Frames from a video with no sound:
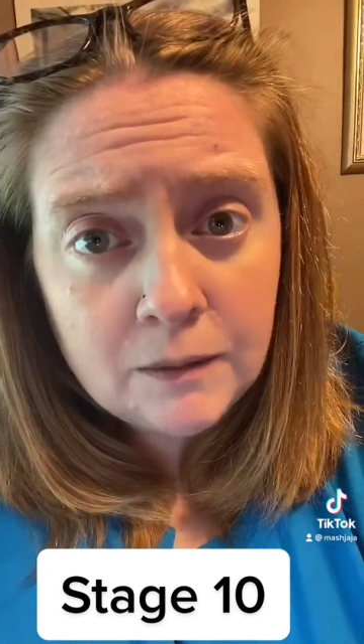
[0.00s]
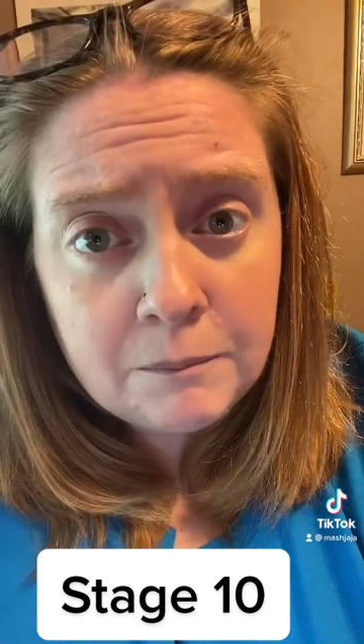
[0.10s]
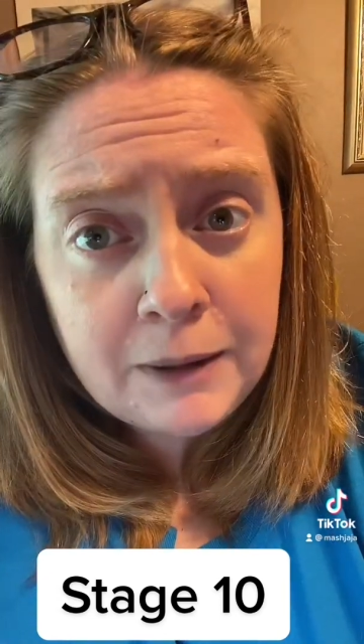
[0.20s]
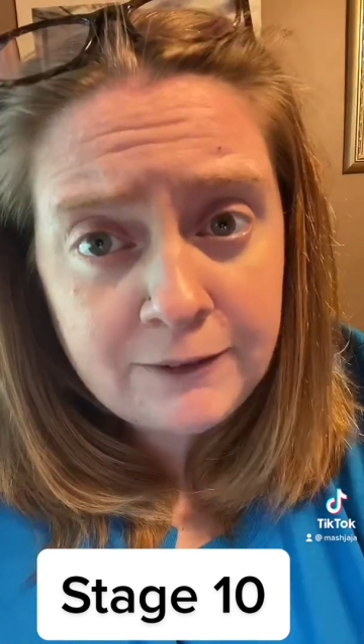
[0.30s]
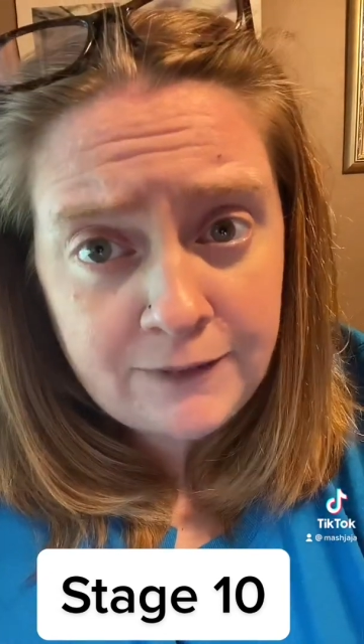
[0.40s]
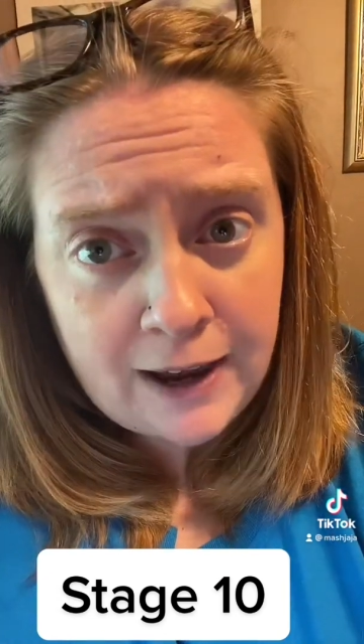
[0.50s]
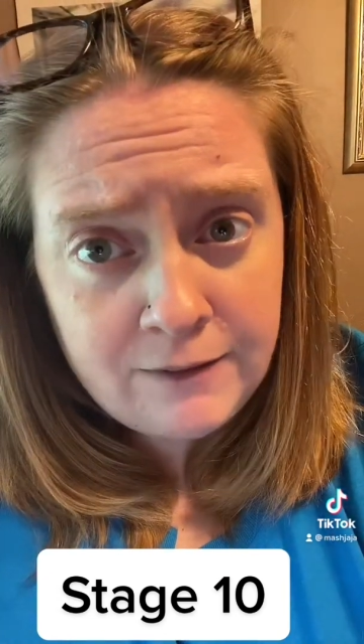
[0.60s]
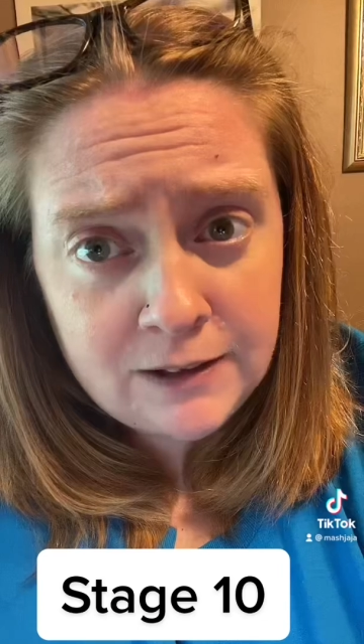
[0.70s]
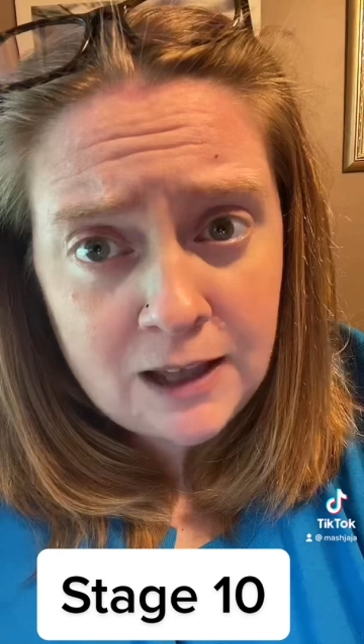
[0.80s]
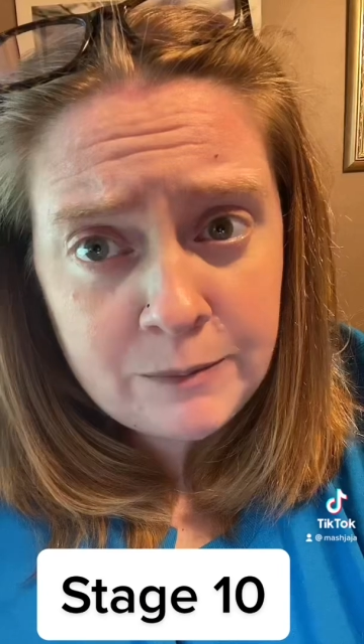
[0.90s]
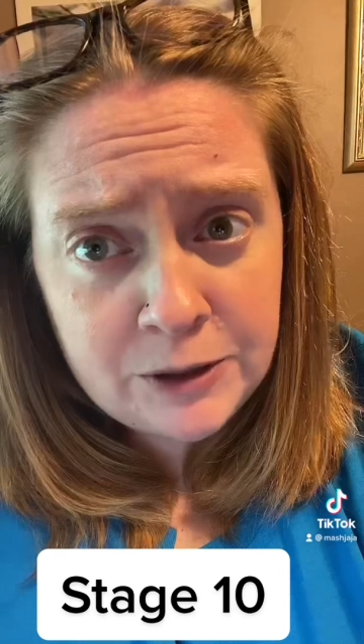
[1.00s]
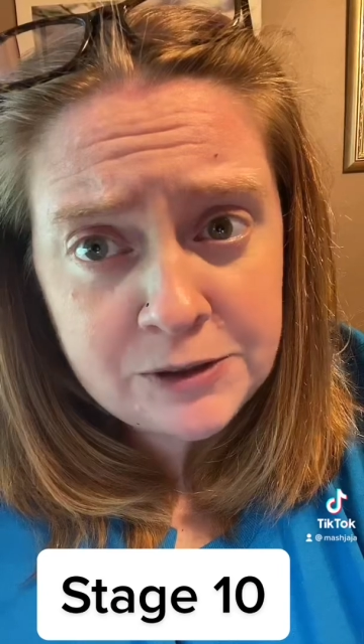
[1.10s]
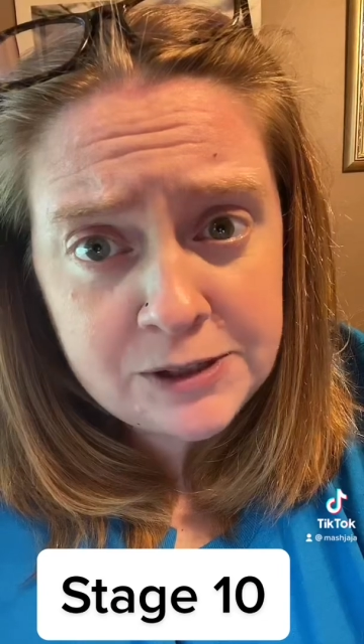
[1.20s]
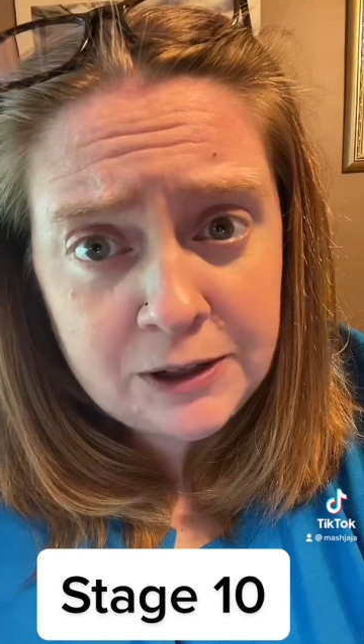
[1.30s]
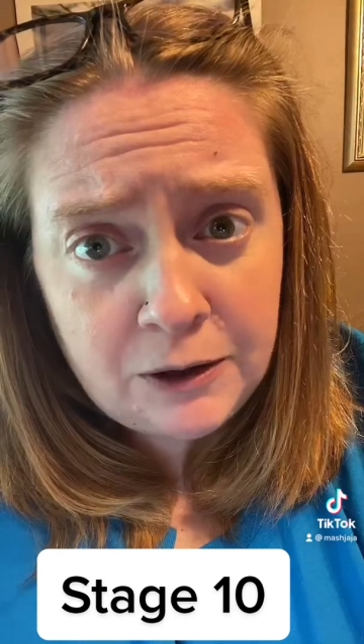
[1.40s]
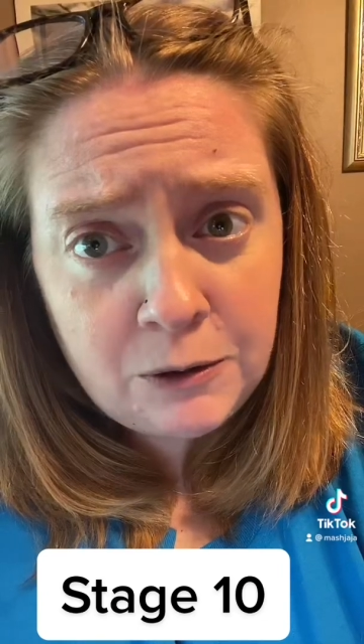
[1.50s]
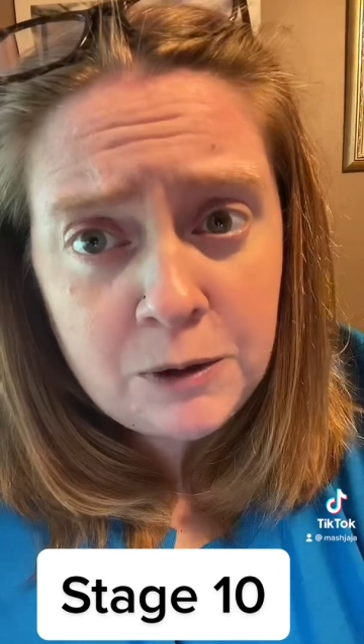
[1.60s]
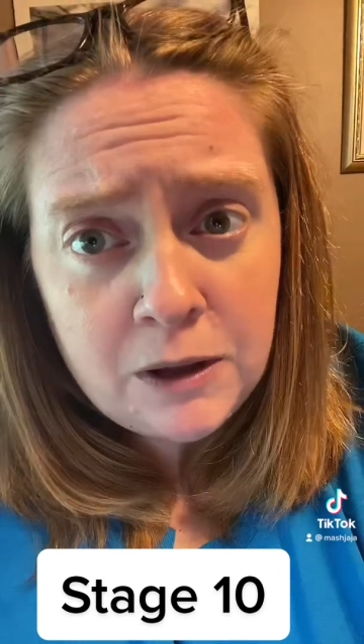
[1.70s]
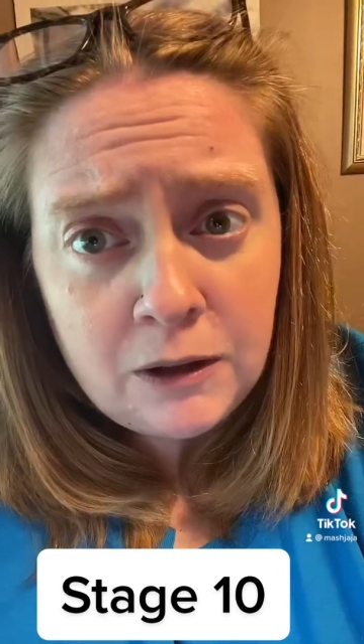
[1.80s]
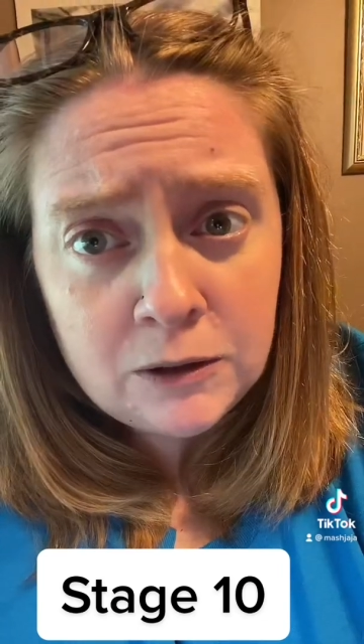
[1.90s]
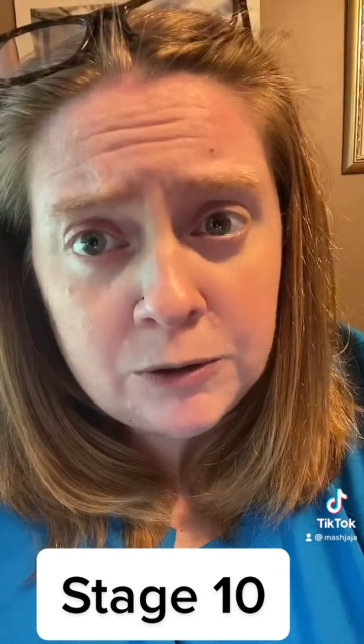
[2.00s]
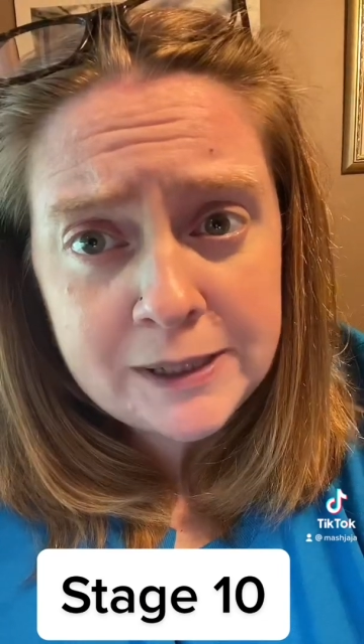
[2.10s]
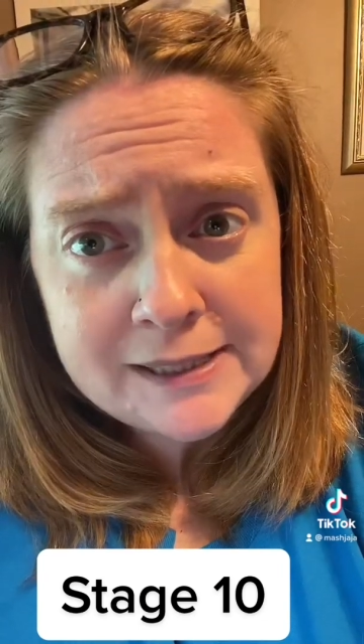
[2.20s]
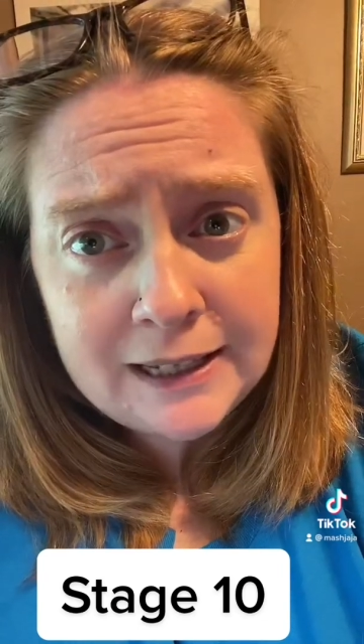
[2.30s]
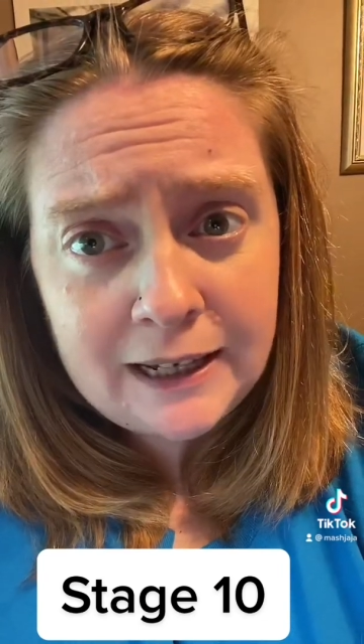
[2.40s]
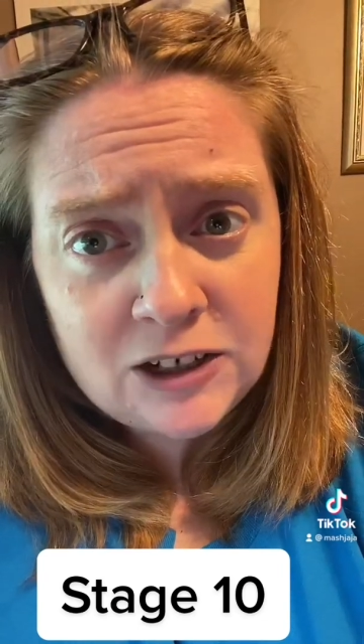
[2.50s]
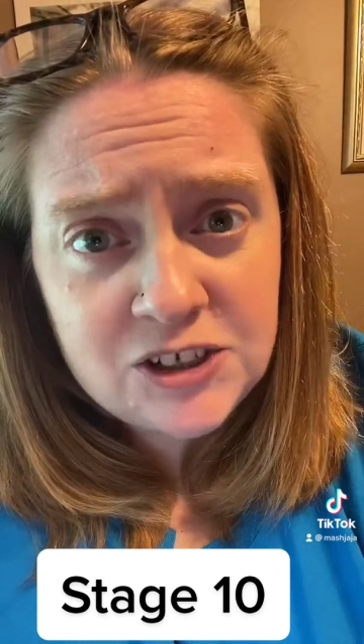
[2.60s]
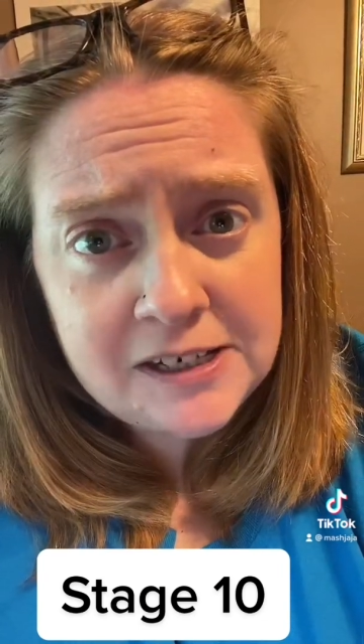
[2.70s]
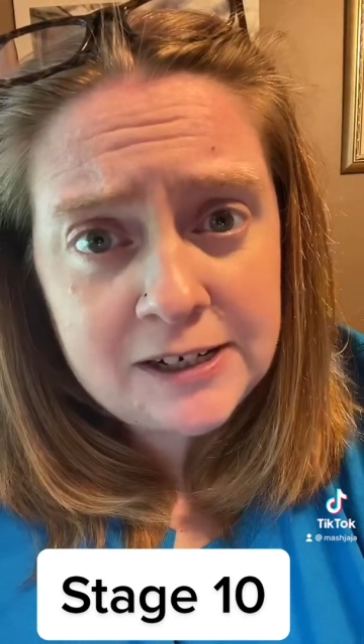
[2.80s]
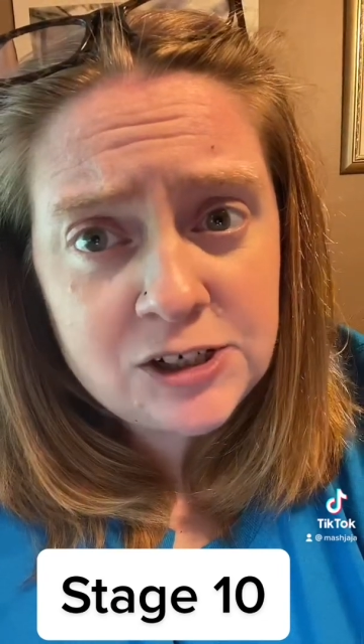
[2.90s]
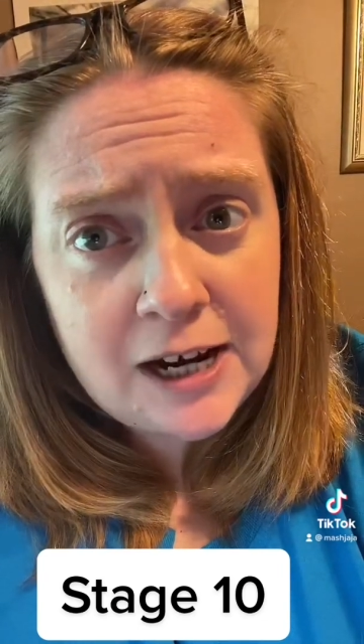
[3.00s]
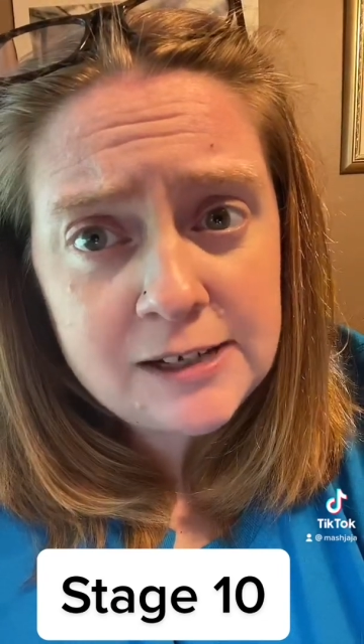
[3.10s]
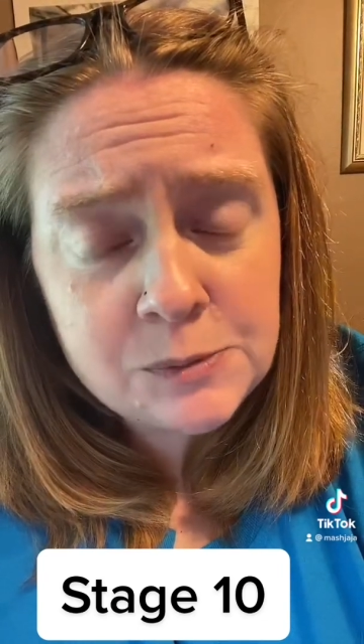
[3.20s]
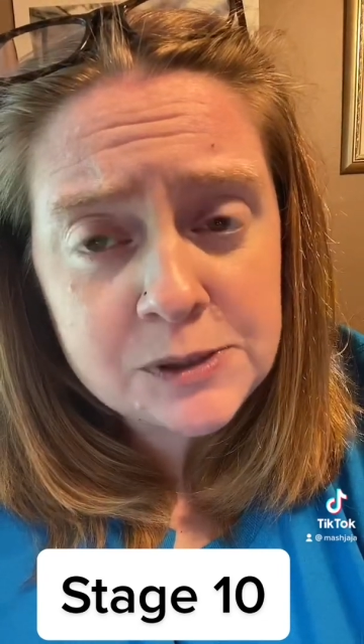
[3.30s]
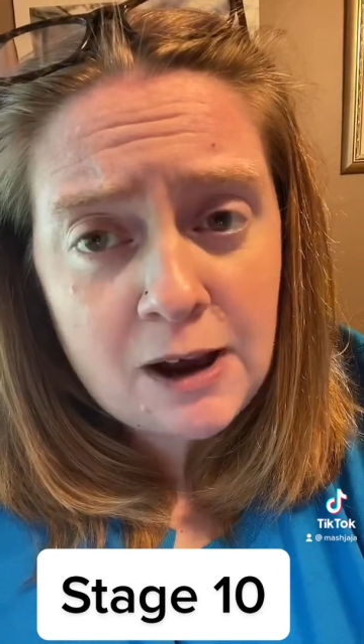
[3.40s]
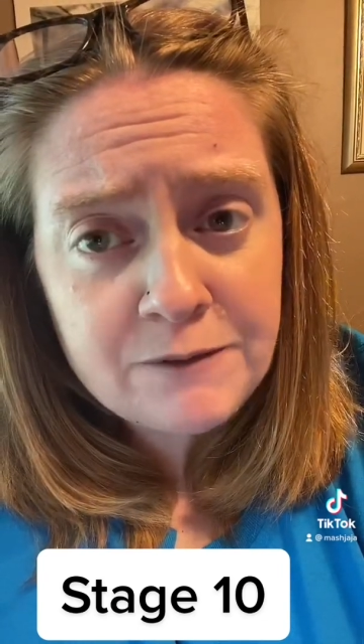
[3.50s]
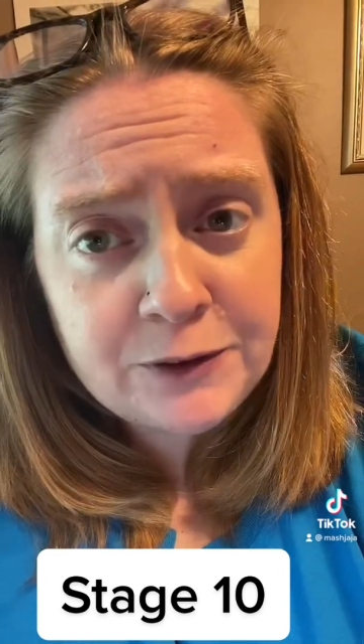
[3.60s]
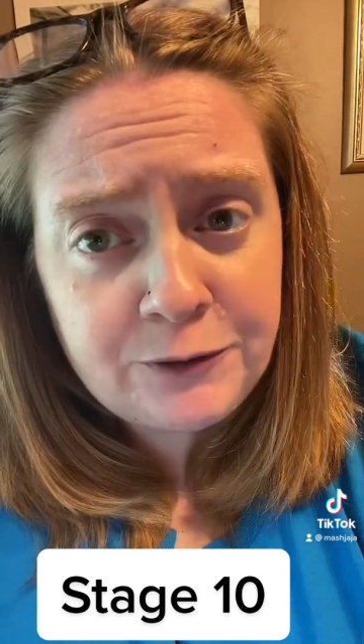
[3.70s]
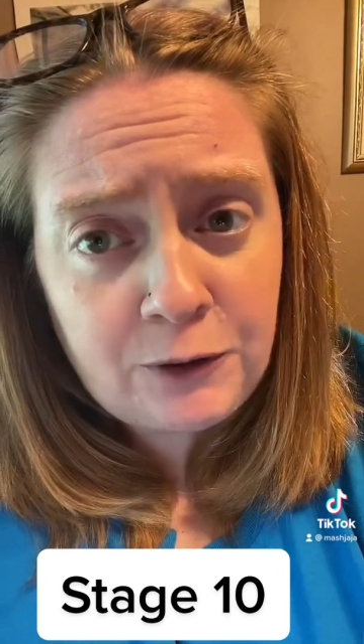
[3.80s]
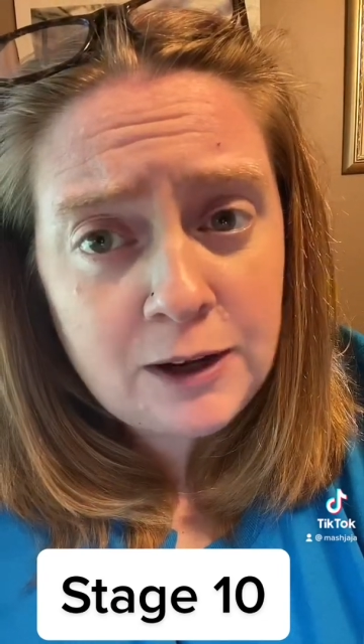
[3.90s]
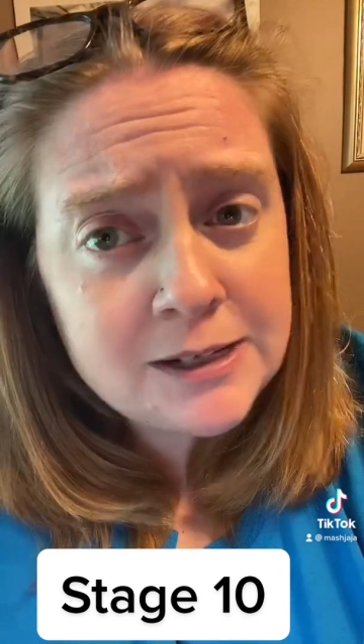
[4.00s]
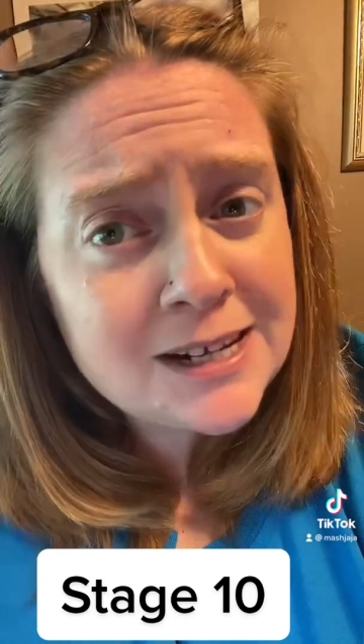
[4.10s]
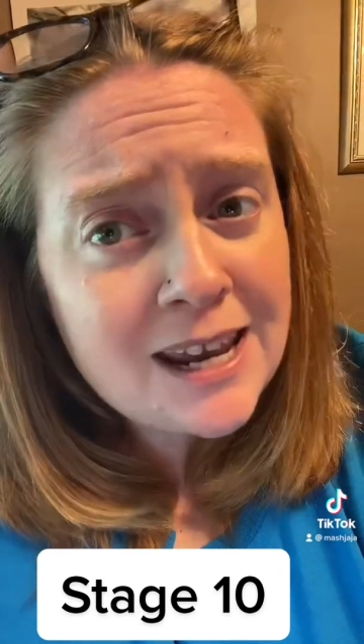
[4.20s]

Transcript: By 5 kilometers to go, Luis Leon Sanchez was off the front,